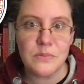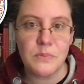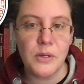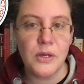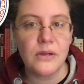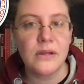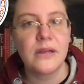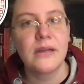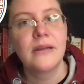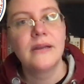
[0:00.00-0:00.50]

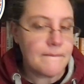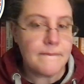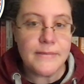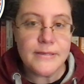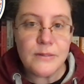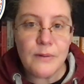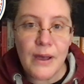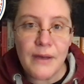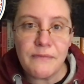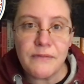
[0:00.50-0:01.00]
book.
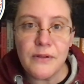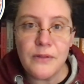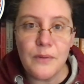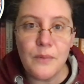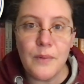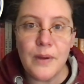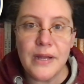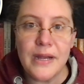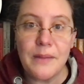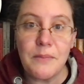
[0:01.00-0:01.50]
So after the
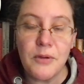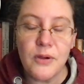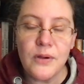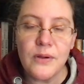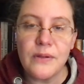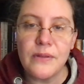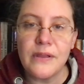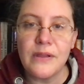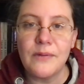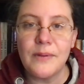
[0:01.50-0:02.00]
one I'm
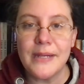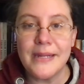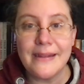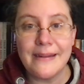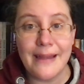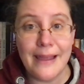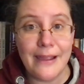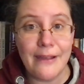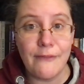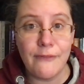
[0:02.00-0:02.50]
currently
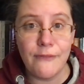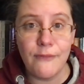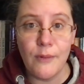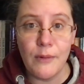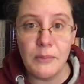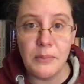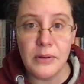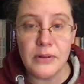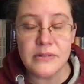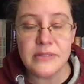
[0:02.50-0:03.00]
reading, I have
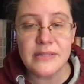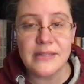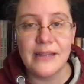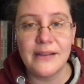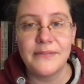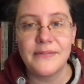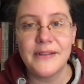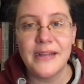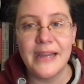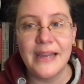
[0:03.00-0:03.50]
4 books
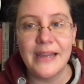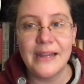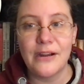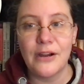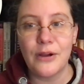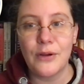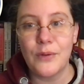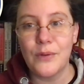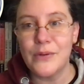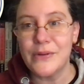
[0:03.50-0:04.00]
left, and
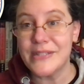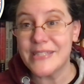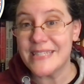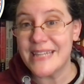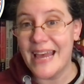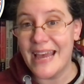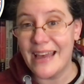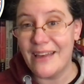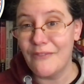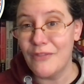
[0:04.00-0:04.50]
our goal is to
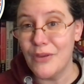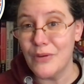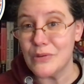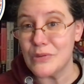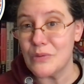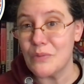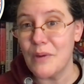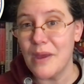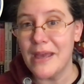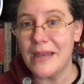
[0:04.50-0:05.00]
have
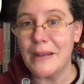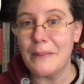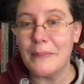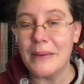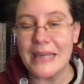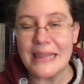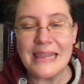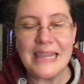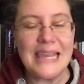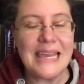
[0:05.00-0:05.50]
those read
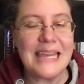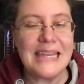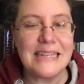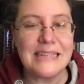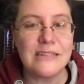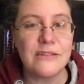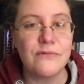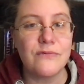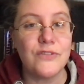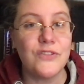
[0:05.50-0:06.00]
by the
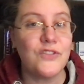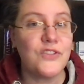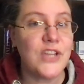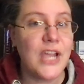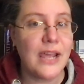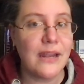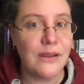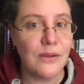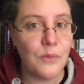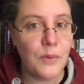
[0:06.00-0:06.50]
end of
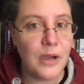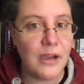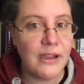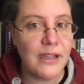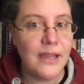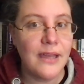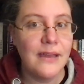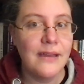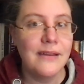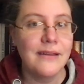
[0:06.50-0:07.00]
January.
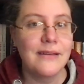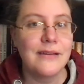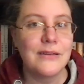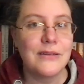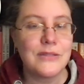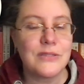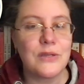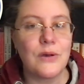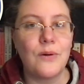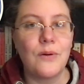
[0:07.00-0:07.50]

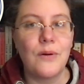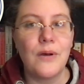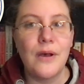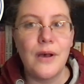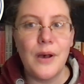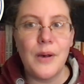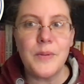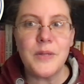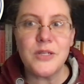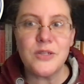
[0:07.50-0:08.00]
So
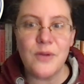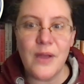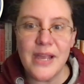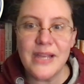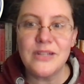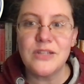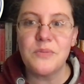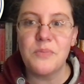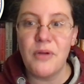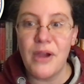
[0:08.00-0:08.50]
we try
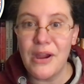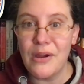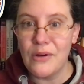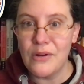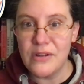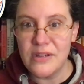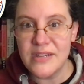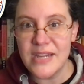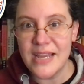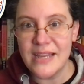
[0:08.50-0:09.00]
to
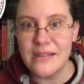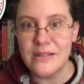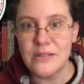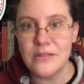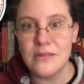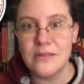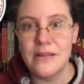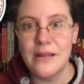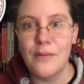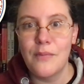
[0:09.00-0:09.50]

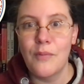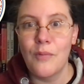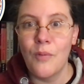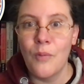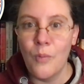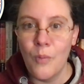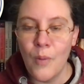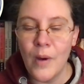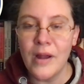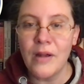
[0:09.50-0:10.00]
prioritize them
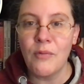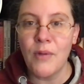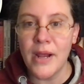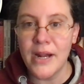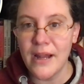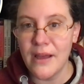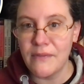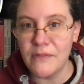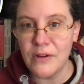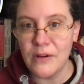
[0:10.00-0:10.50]
one right
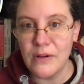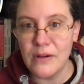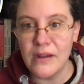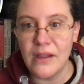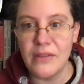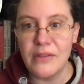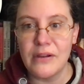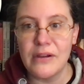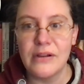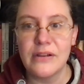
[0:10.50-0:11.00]
after
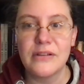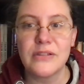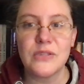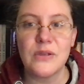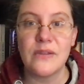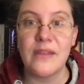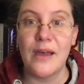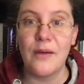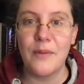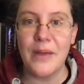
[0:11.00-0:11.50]
another,
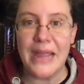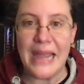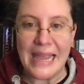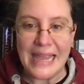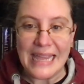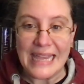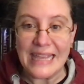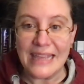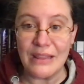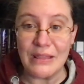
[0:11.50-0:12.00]
so that way I
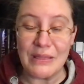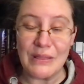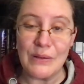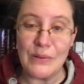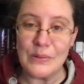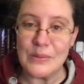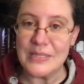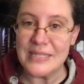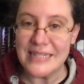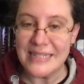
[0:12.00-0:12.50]
can get
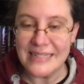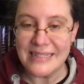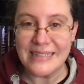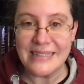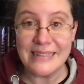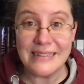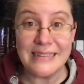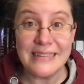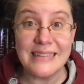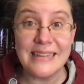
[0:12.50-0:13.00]
those
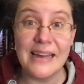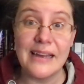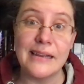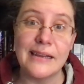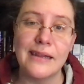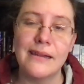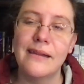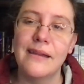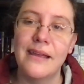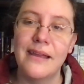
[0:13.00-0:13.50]

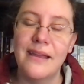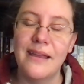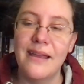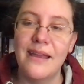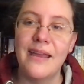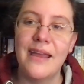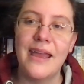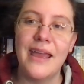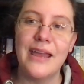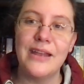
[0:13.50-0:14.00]
done
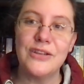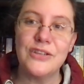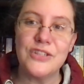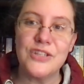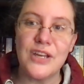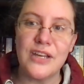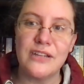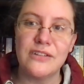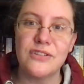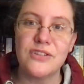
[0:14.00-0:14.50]
and
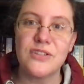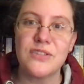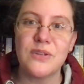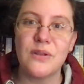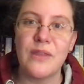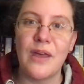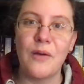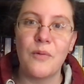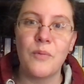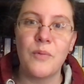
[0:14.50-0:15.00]
judge, so
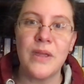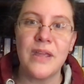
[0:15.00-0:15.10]
that